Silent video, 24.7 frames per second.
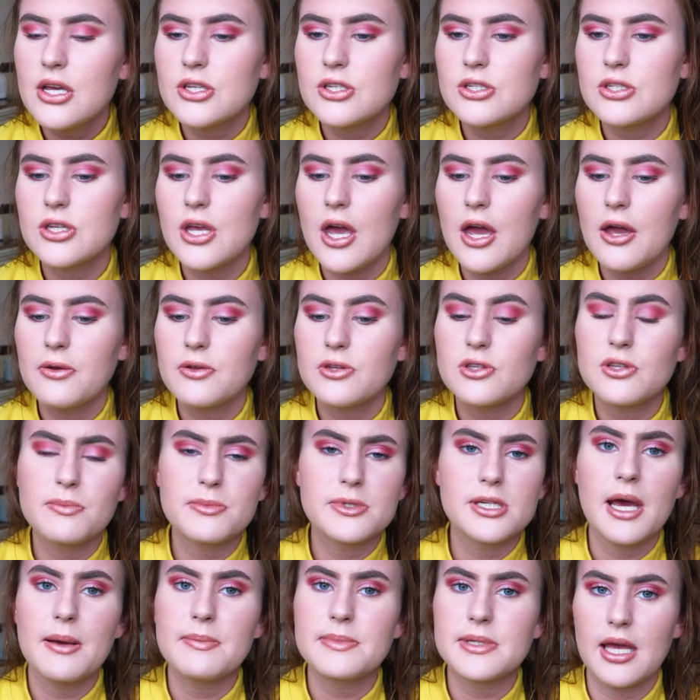so
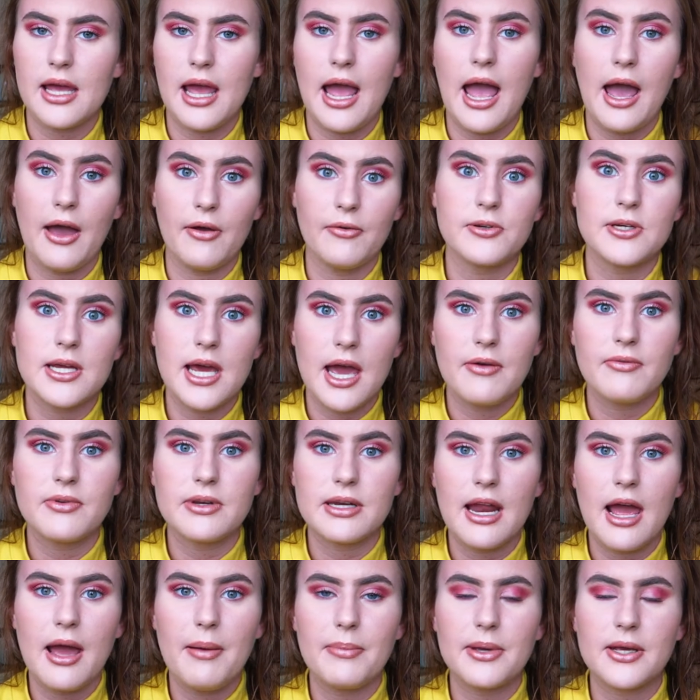sometimes I have to have
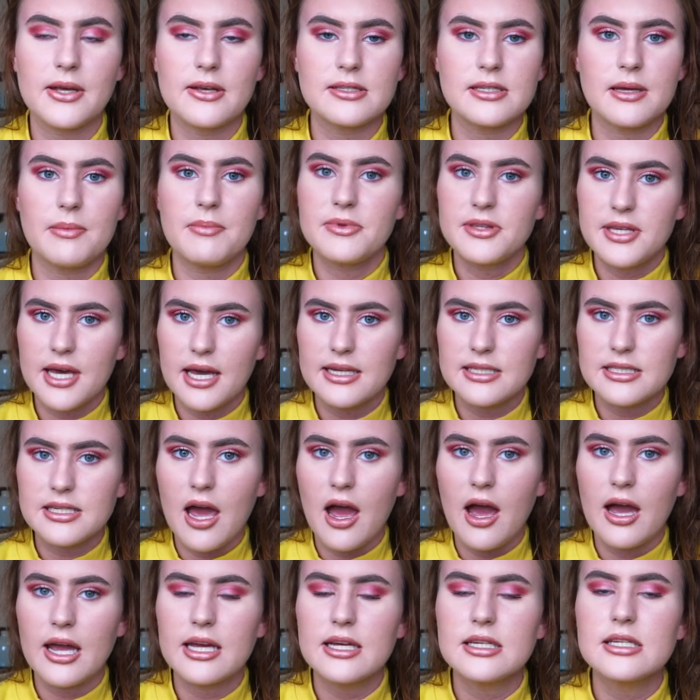a nap because I'm that
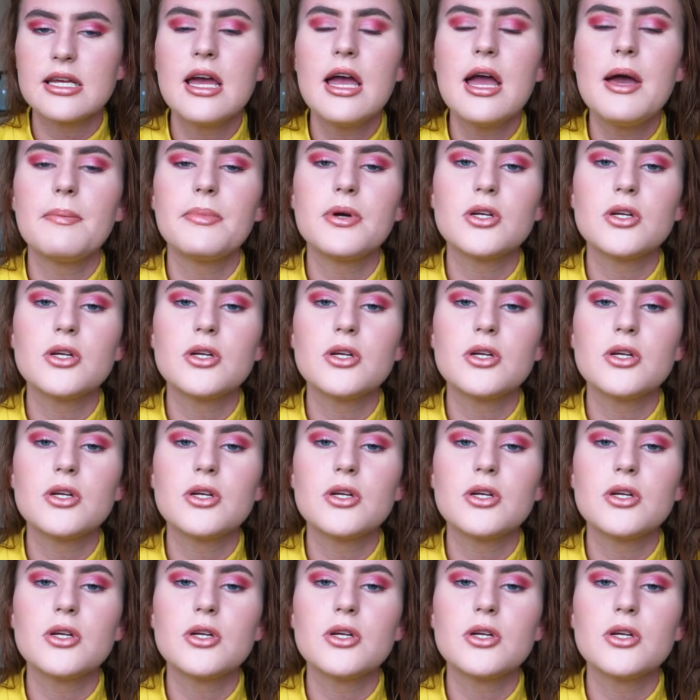tired